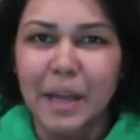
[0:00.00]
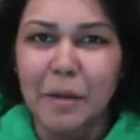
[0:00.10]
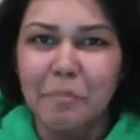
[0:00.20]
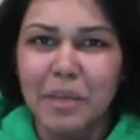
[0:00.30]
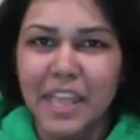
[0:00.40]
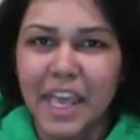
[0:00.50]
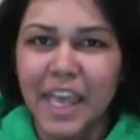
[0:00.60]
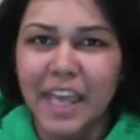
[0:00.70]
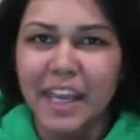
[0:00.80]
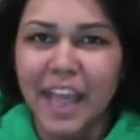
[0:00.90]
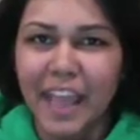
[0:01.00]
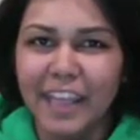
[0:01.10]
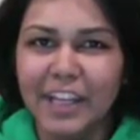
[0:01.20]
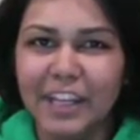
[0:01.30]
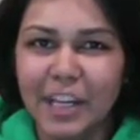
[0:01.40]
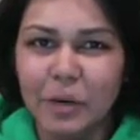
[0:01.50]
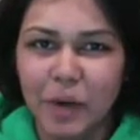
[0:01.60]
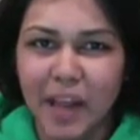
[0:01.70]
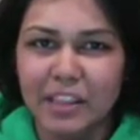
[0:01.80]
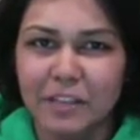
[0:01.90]
But then I couldn't
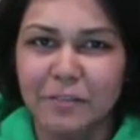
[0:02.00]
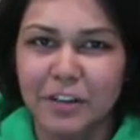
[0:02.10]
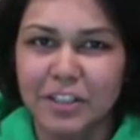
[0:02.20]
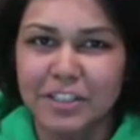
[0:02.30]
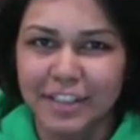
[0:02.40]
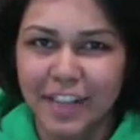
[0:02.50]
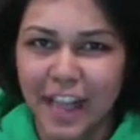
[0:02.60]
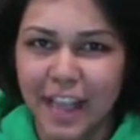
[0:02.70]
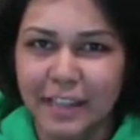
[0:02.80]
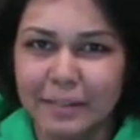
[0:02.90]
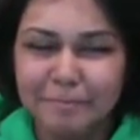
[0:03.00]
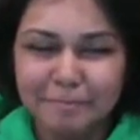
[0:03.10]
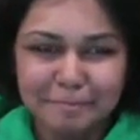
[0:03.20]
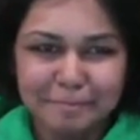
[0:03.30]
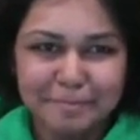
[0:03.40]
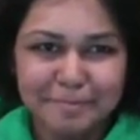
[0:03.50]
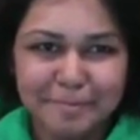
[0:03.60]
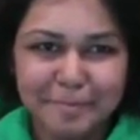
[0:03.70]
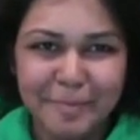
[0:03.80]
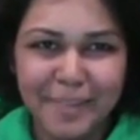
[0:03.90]
write the first line
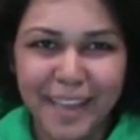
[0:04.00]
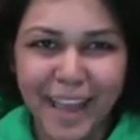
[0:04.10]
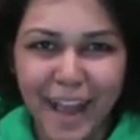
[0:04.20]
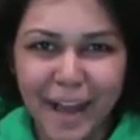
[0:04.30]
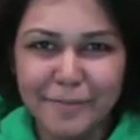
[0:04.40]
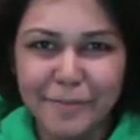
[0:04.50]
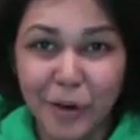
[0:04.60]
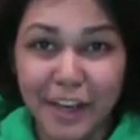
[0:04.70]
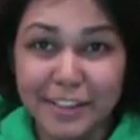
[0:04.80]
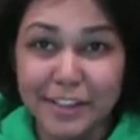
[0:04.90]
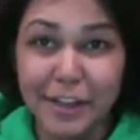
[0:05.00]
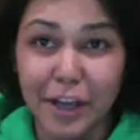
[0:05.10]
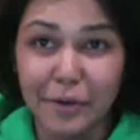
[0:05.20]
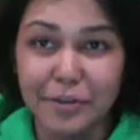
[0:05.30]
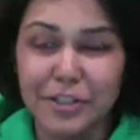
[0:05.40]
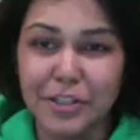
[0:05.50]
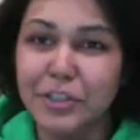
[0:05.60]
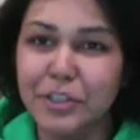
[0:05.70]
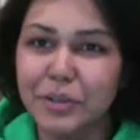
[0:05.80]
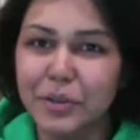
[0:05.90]
um, for it to go
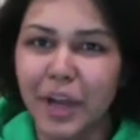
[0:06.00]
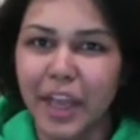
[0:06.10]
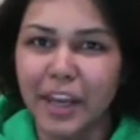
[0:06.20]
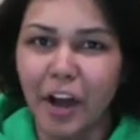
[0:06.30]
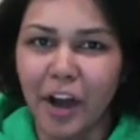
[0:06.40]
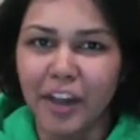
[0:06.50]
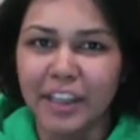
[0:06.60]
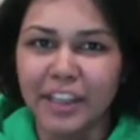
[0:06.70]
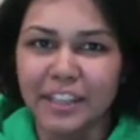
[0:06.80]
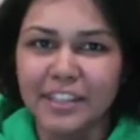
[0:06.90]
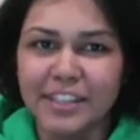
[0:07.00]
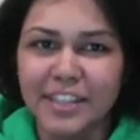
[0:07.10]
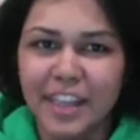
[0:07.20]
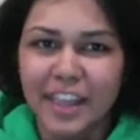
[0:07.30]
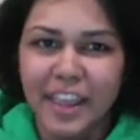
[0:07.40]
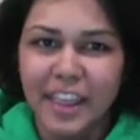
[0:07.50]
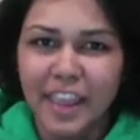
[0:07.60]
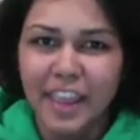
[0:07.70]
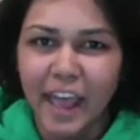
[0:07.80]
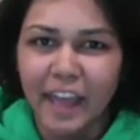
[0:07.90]
to an audience
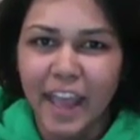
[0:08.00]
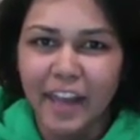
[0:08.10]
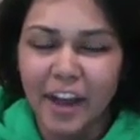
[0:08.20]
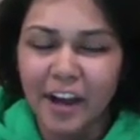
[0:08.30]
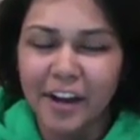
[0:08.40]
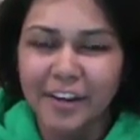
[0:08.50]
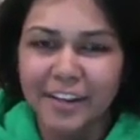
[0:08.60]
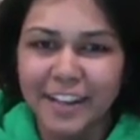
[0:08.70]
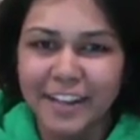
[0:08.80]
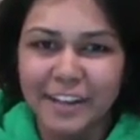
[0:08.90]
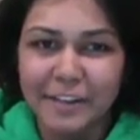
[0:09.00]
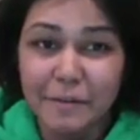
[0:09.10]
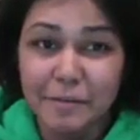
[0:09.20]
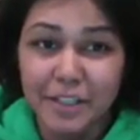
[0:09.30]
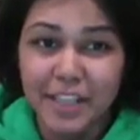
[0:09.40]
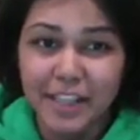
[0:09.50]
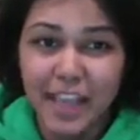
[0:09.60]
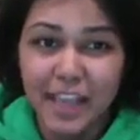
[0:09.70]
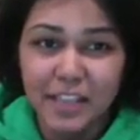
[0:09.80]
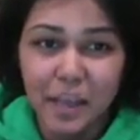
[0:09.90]
that had not already heard of emerge like
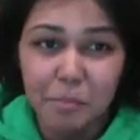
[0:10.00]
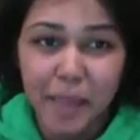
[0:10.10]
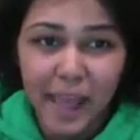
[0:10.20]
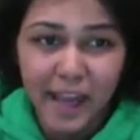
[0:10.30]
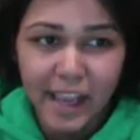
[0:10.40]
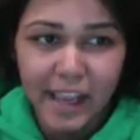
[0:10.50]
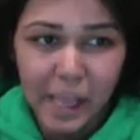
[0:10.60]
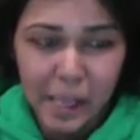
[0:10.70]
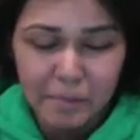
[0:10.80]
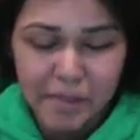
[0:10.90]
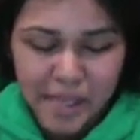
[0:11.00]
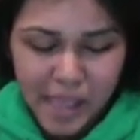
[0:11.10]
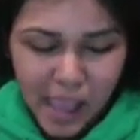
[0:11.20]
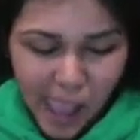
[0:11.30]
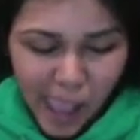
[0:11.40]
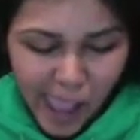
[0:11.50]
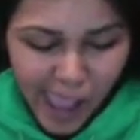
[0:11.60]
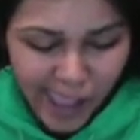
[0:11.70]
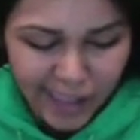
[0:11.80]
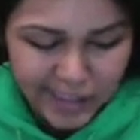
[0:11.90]
that's how bad i am
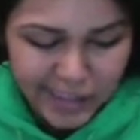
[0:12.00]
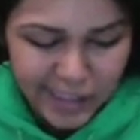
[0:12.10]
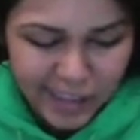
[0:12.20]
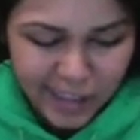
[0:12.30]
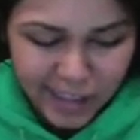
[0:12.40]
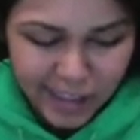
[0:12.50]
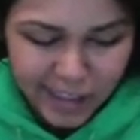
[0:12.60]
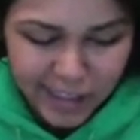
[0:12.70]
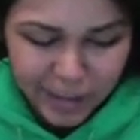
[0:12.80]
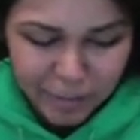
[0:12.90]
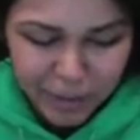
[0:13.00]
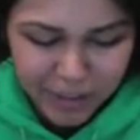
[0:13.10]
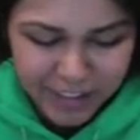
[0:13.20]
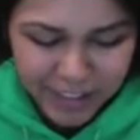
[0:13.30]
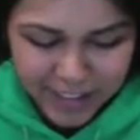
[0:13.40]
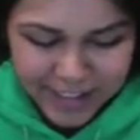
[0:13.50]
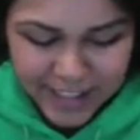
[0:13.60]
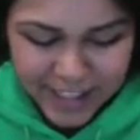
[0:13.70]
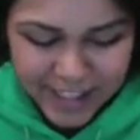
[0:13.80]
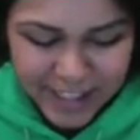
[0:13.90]
at building
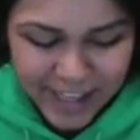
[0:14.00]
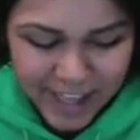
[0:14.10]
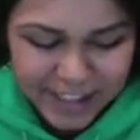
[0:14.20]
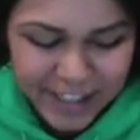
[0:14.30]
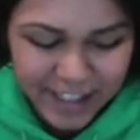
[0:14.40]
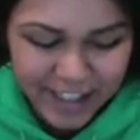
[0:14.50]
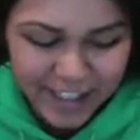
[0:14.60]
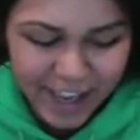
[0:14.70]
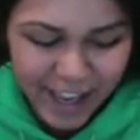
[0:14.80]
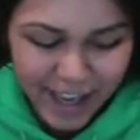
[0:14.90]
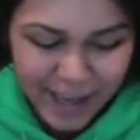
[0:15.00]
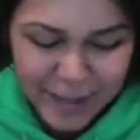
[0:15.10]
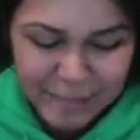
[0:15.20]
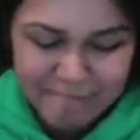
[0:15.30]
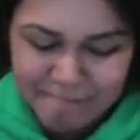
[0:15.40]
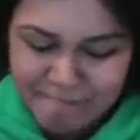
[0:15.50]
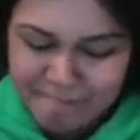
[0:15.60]
instant connection um,